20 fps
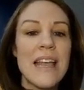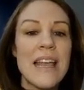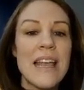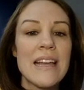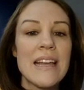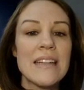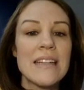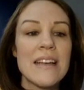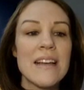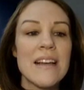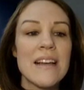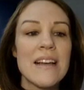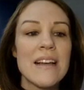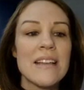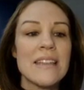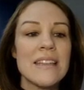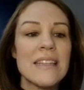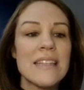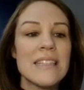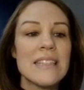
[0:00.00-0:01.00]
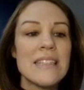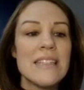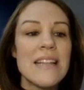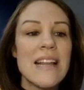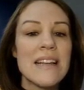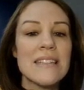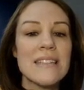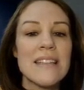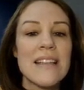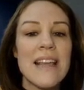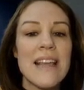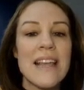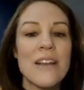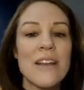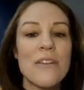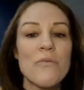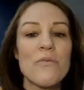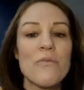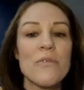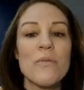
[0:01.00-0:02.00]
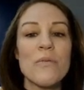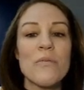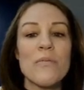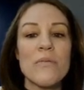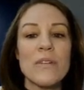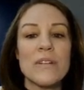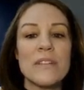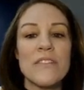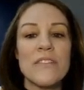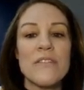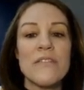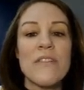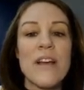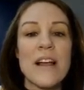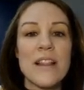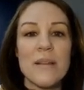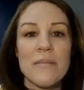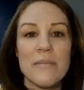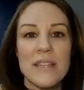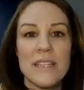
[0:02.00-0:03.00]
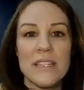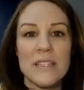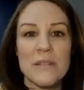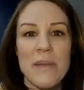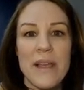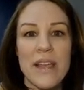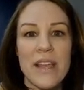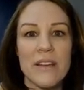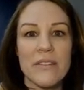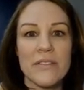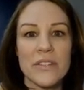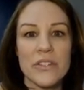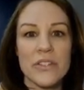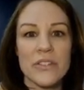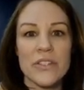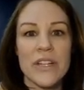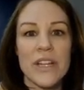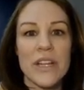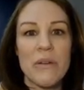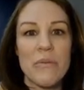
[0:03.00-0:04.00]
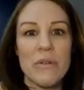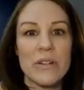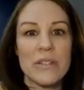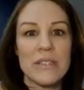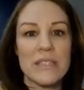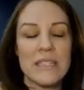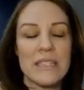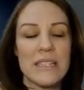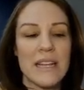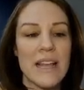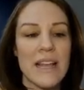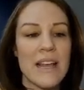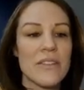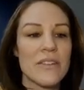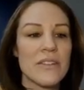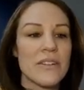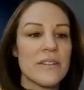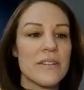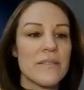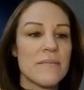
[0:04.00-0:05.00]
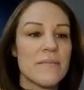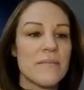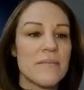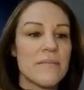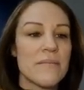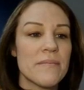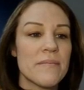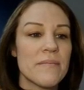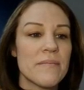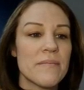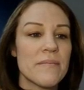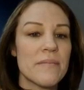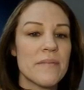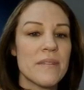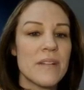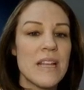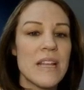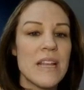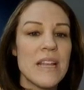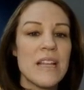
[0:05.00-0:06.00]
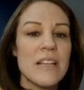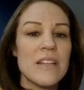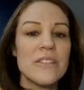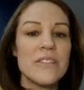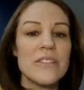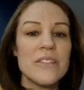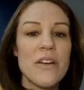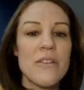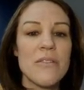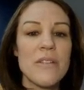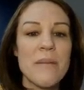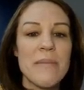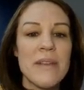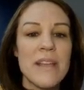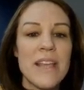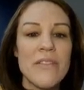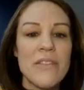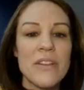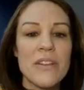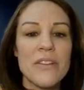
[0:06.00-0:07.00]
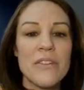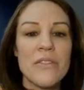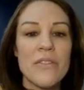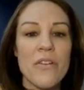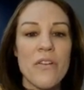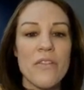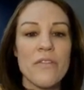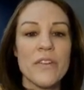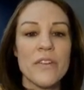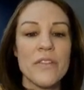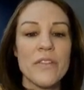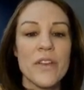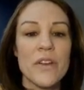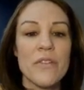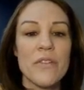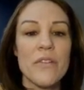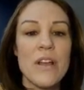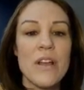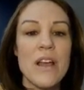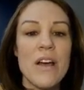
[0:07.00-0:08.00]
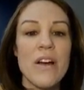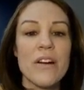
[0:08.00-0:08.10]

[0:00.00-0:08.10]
And this next slide will develop this bank of search keywords together. So let me give you a little overview.